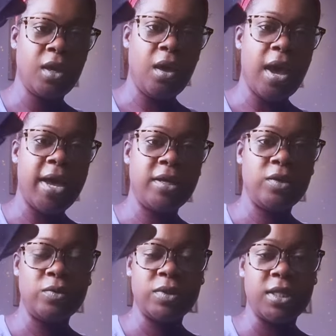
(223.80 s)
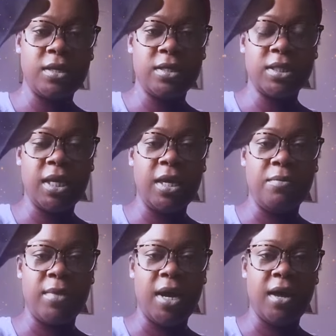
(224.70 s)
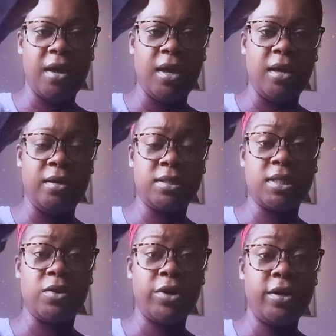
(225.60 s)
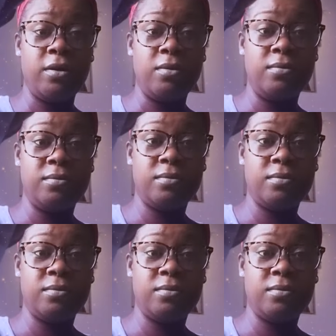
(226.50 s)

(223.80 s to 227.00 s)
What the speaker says: I use this in my cereal.